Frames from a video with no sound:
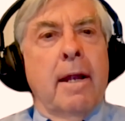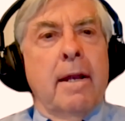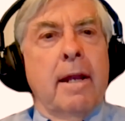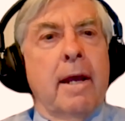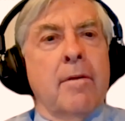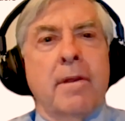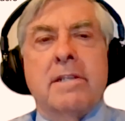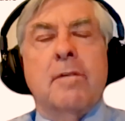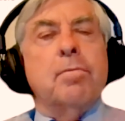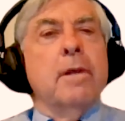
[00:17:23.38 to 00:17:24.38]
and now
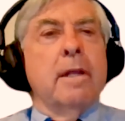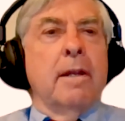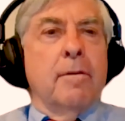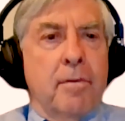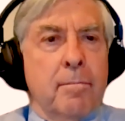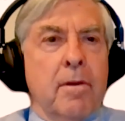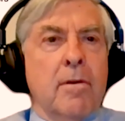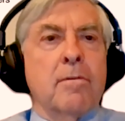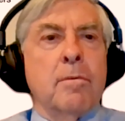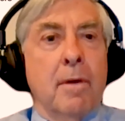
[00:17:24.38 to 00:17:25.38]
that's completely different
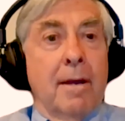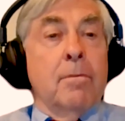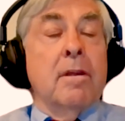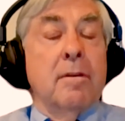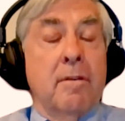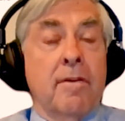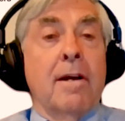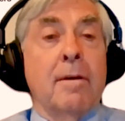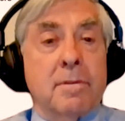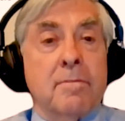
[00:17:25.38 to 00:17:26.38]
because we were able to
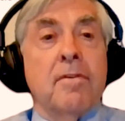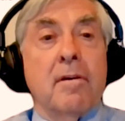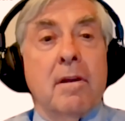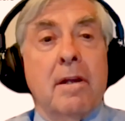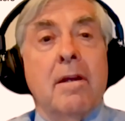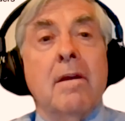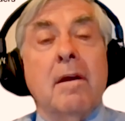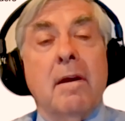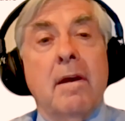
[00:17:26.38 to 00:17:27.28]
develop some very